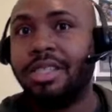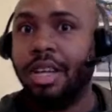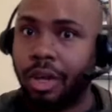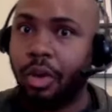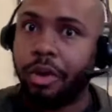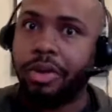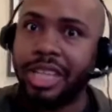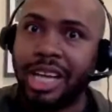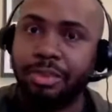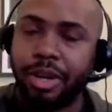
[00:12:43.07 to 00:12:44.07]
to lower your
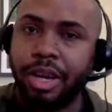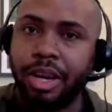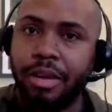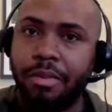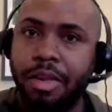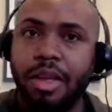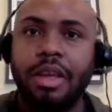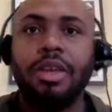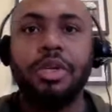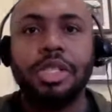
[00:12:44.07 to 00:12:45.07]
taxable income,
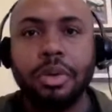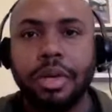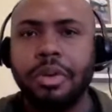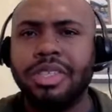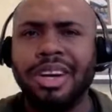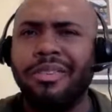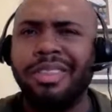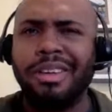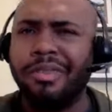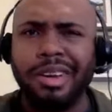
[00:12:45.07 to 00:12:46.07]
you're shooting yourself
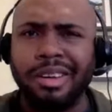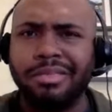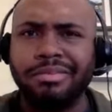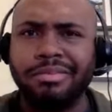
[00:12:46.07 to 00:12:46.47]
in the foot.